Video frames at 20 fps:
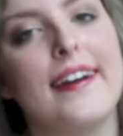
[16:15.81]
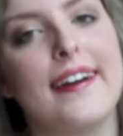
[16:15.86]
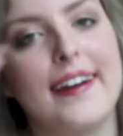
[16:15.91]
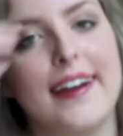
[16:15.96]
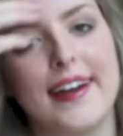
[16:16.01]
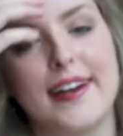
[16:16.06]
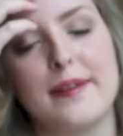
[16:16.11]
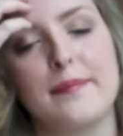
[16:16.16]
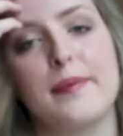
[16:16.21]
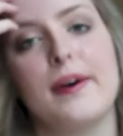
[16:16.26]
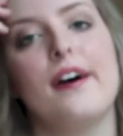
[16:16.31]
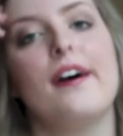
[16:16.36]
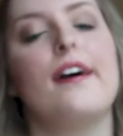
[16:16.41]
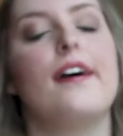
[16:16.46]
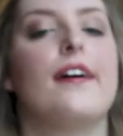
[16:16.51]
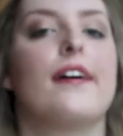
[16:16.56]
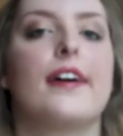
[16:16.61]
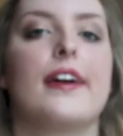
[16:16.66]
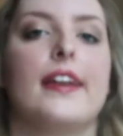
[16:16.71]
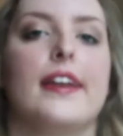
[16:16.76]
kind of
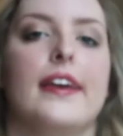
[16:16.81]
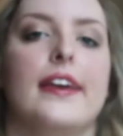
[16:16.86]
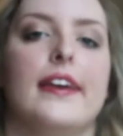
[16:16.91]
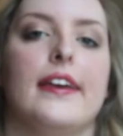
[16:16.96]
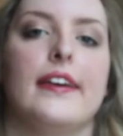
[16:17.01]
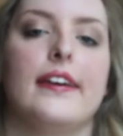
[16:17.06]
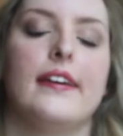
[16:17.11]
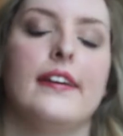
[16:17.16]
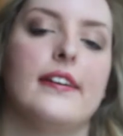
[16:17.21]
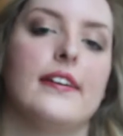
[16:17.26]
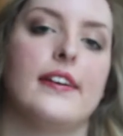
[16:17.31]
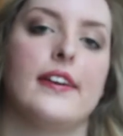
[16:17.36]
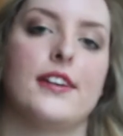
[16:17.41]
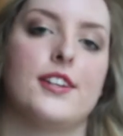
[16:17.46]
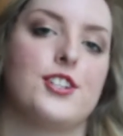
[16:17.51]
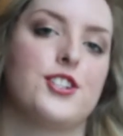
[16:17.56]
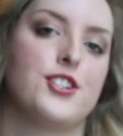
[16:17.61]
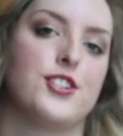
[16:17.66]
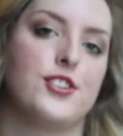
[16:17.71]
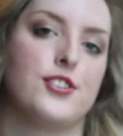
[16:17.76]

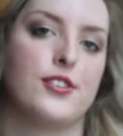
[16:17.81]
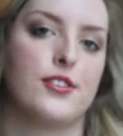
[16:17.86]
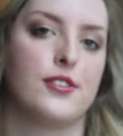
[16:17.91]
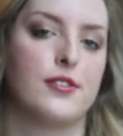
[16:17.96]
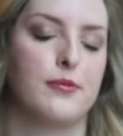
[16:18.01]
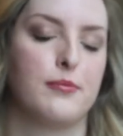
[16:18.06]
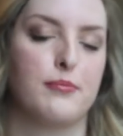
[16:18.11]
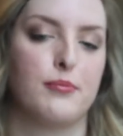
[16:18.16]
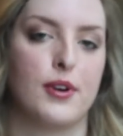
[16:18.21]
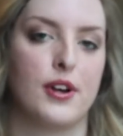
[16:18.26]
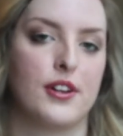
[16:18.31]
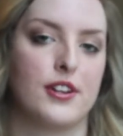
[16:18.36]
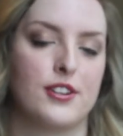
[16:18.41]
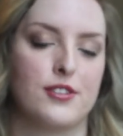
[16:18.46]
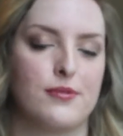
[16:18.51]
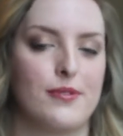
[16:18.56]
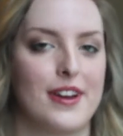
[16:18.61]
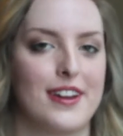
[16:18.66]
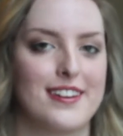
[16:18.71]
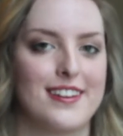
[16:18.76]
mahogany-ish
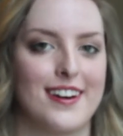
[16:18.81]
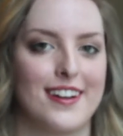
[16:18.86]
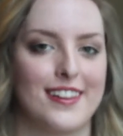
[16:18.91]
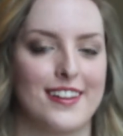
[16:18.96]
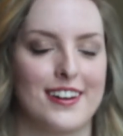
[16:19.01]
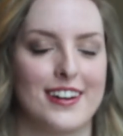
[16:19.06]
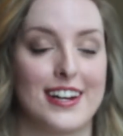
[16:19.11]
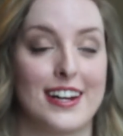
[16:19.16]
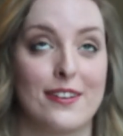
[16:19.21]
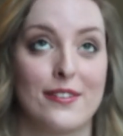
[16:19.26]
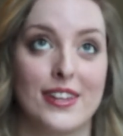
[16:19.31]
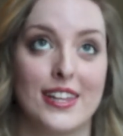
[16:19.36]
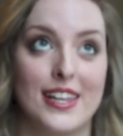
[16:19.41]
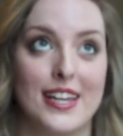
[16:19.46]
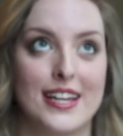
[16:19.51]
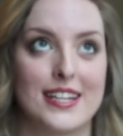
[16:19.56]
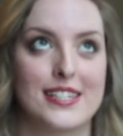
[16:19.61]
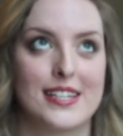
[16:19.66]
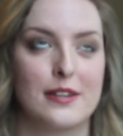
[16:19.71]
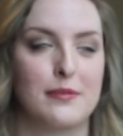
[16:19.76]
brownish red color, and I really
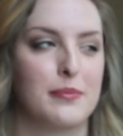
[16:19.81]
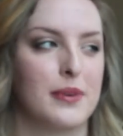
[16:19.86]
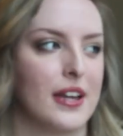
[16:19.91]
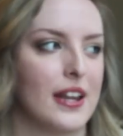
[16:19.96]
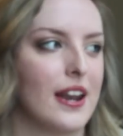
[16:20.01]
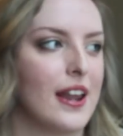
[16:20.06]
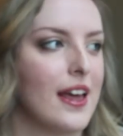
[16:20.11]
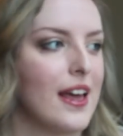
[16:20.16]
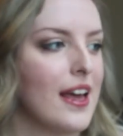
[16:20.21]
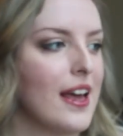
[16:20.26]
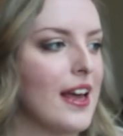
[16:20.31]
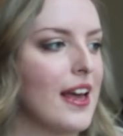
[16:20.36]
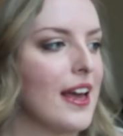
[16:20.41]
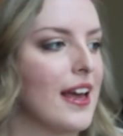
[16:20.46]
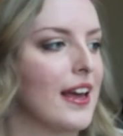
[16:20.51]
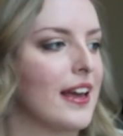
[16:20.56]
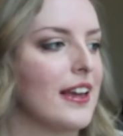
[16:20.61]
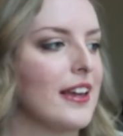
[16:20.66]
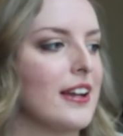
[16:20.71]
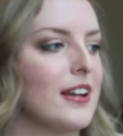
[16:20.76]
liked it, but
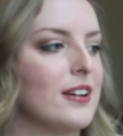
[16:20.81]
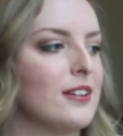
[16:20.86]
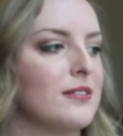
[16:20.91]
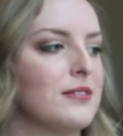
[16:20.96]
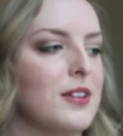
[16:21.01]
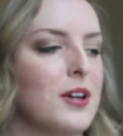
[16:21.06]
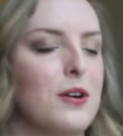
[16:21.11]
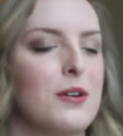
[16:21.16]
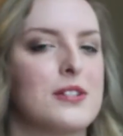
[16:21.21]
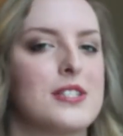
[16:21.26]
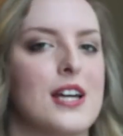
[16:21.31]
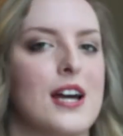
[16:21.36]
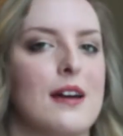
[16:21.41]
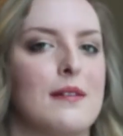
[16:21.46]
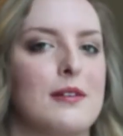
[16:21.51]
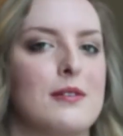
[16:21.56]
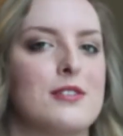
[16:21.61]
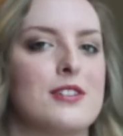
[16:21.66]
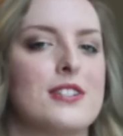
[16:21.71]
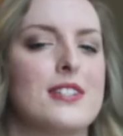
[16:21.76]
you know, the whole time
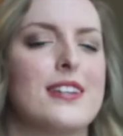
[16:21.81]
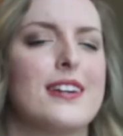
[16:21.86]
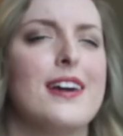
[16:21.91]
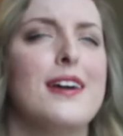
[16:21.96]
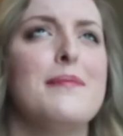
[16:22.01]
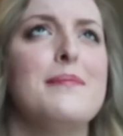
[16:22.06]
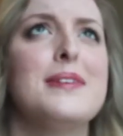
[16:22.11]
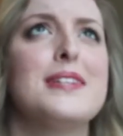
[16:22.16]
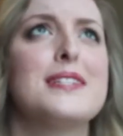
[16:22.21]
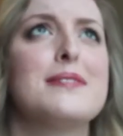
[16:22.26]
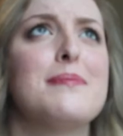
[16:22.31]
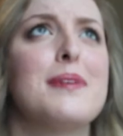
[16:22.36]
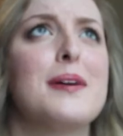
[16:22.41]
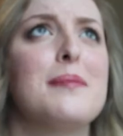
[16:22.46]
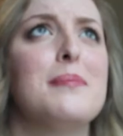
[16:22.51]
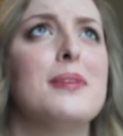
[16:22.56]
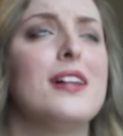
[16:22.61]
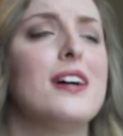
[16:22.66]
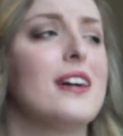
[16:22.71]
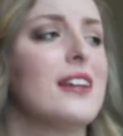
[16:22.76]
I was just like, I miss my
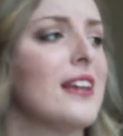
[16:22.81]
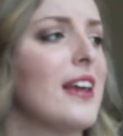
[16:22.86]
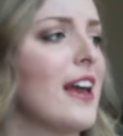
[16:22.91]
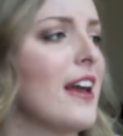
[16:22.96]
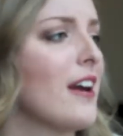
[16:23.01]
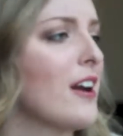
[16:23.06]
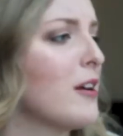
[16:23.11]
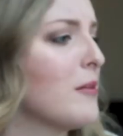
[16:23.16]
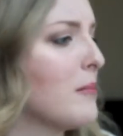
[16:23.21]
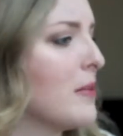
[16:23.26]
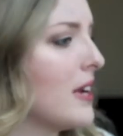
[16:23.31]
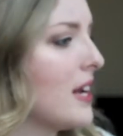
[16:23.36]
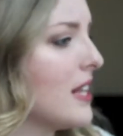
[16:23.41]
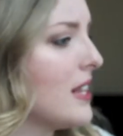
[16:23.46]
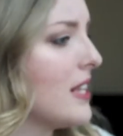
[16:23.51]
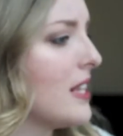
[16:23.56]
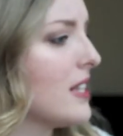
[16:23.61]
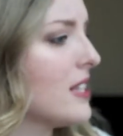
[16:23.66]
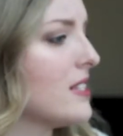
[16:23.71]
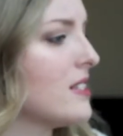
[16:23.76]
blonde hair. But I
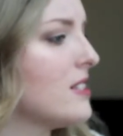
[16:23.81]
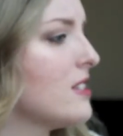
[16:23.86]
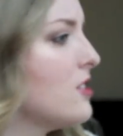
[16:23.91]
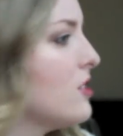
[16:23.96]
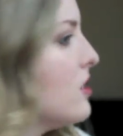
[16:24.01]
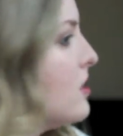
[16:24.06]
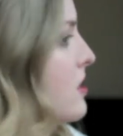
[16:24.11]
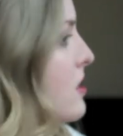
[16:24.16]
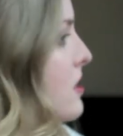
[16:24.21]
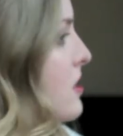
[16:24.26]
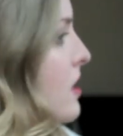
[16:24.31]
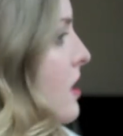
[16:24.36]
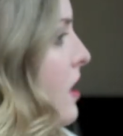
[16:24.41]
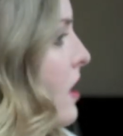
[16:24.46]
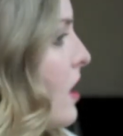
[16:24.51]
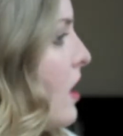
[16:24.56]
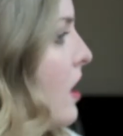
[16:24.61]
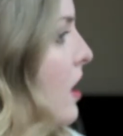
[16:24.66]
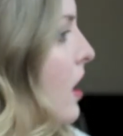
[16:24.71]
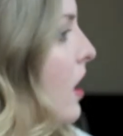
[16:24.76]
think this is just
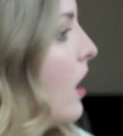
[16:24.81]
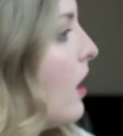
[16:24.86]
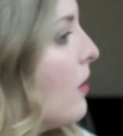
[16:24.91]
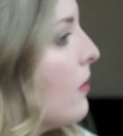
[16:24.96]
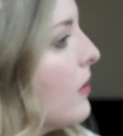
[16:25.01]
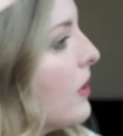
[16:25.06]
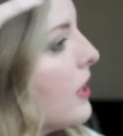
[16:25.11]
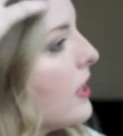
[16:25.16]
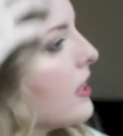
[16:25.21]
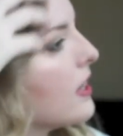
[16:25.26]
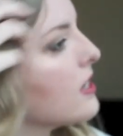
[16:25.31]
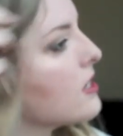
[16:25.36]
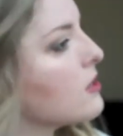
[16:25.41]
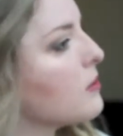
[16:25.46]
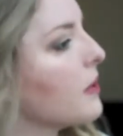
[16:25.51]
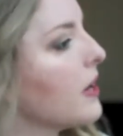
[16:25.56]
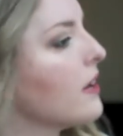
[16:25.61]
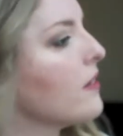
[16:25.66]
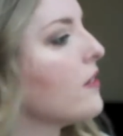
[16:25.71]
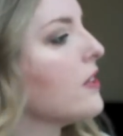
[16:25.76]
a really nice
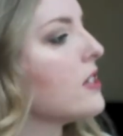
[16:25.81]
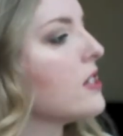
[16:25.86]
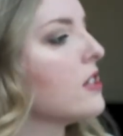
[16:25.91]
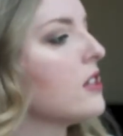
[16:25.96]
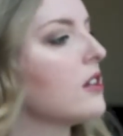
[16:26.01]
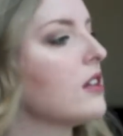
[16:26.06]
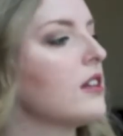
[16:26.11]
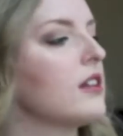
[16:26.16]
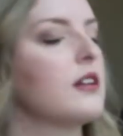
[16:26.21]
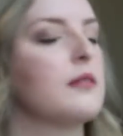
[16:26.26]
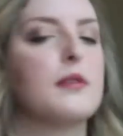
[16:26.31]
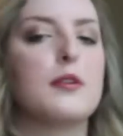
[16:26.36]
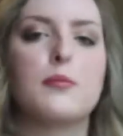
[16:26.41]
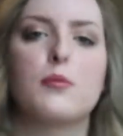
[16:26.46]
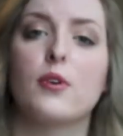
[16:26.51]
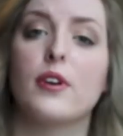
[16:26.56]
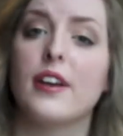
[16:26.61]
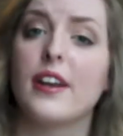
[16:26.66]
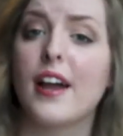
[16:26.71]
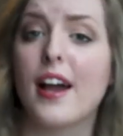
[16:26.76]
way for it to look a little bit
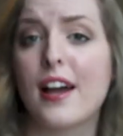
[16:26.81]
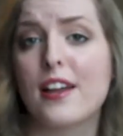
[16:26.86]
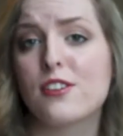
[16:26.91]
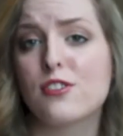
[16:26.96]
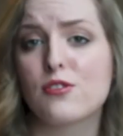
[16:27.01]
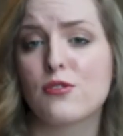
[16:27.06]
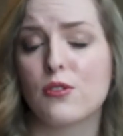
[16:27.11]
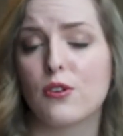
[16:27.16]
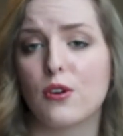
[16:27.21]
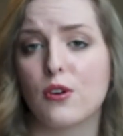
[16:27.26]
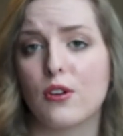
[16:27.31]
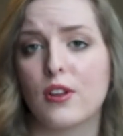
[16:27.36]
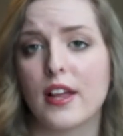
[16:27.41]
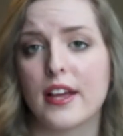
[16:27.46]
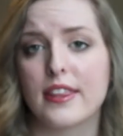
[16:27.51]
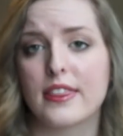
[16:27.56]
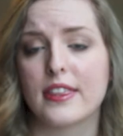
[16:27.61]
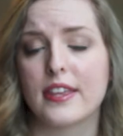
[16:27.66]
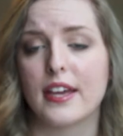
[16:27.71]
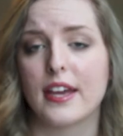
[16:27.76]
more natural.
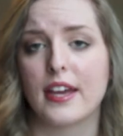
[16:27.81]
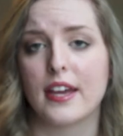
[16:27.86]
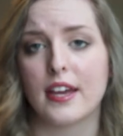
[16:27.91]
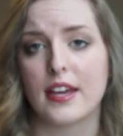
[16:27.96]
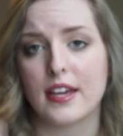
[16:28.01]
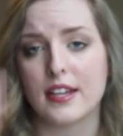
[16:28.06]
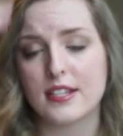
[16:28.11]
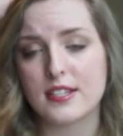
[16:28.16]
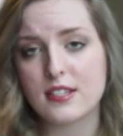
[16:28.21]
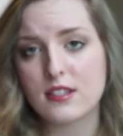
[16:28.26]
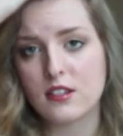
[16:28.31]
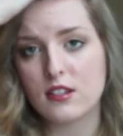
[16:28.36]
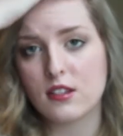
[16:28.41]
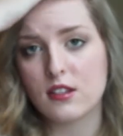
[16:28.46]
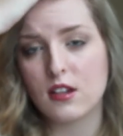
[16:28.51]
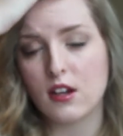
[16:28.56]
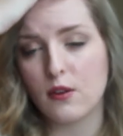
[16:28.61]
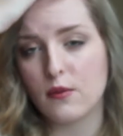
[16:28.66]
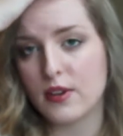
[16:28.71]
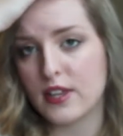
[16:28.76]
I think it's
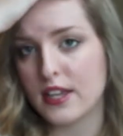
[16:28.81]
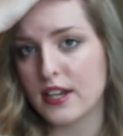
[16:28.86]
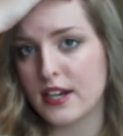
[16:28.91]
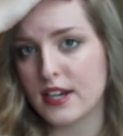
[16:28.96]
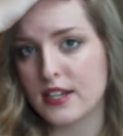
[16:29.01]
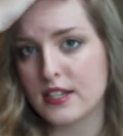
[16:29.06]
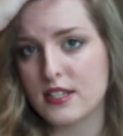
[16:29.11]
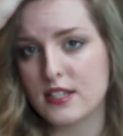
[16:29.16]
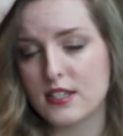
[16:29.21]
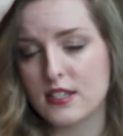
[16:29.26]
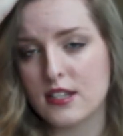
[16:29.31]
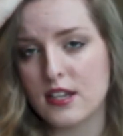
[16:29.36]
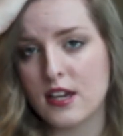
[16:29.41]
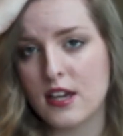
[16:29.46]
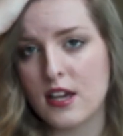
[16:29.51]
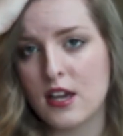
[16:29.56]
a really nice